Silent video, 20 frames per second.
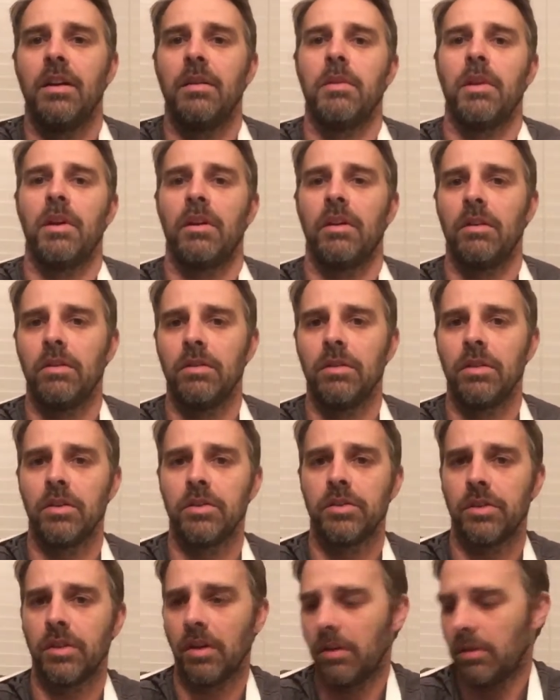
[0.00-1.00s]

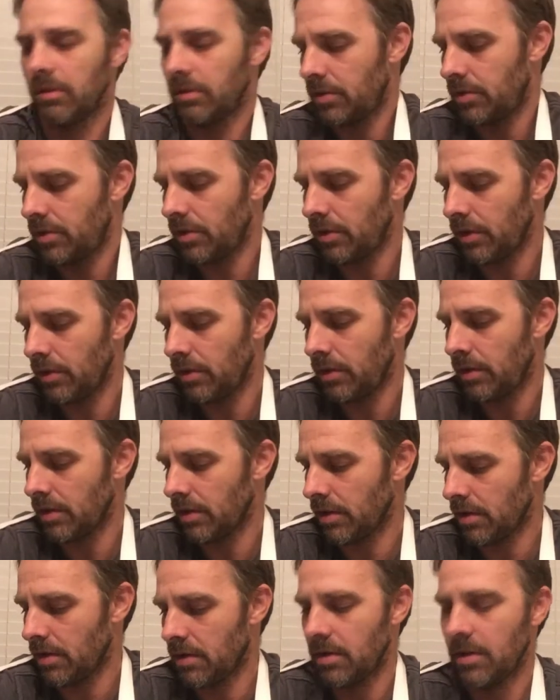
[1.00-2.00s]
I'll show you
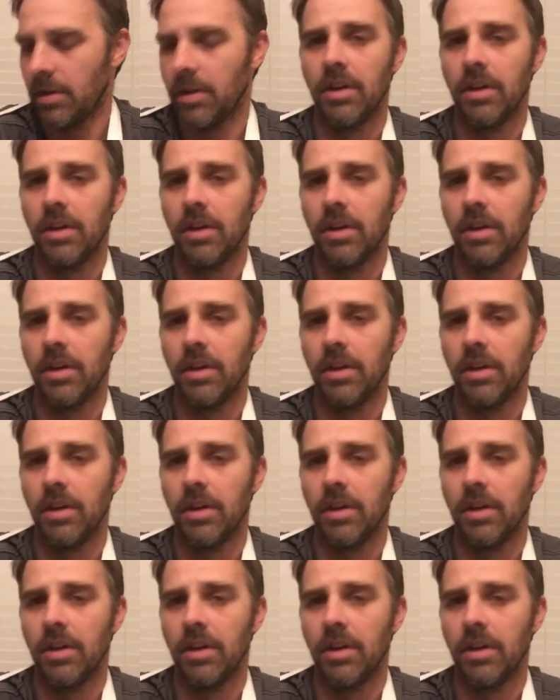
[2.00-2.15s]
here